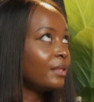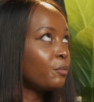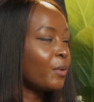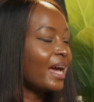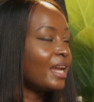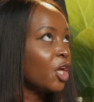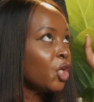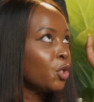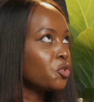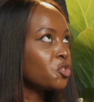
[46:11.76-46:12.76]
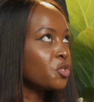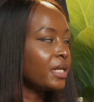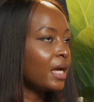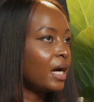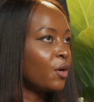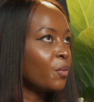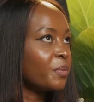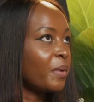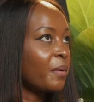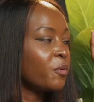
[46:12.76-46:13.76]
we had a huge tree near our home
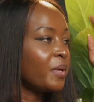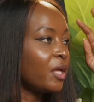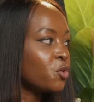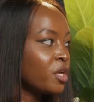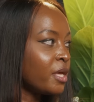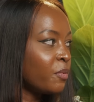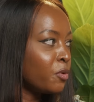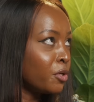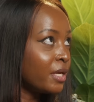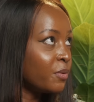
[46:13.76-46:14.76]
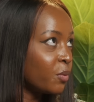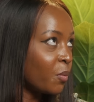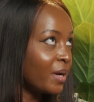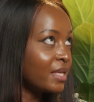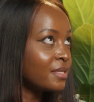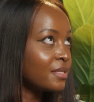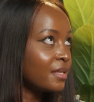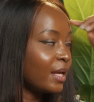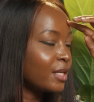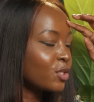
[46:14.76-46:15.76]
and my mom would be like, nyonyevu nyonyevu nikumanye
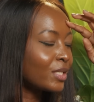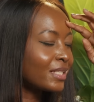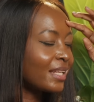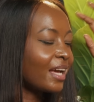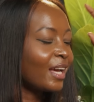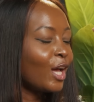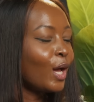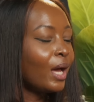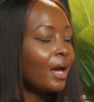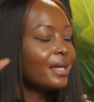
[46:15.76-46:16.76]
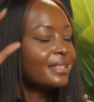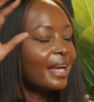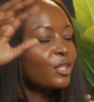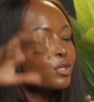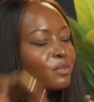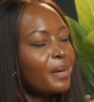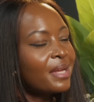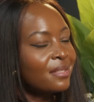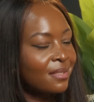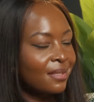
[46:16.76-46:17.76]
zina. She's just like, she's like, those
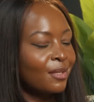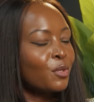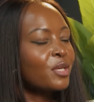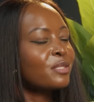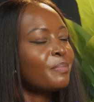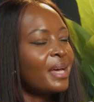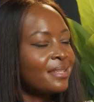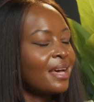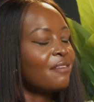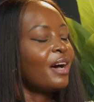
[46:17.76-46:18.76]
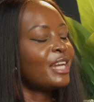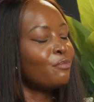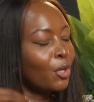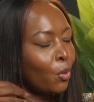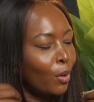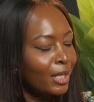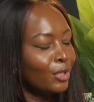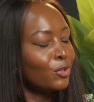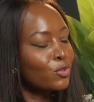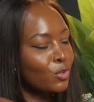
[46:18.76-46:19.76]
birds, those birds have had me calling
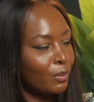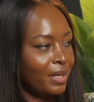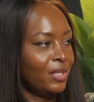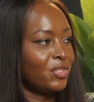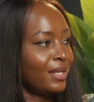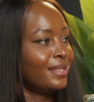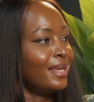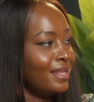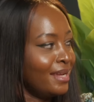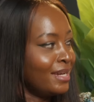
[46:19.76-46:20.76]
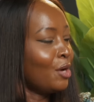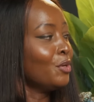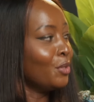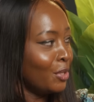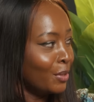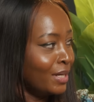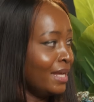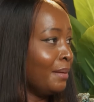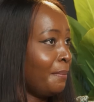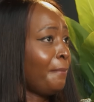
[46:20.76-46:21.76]
you so much that they now know your
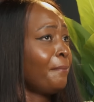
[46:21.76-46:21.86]
name.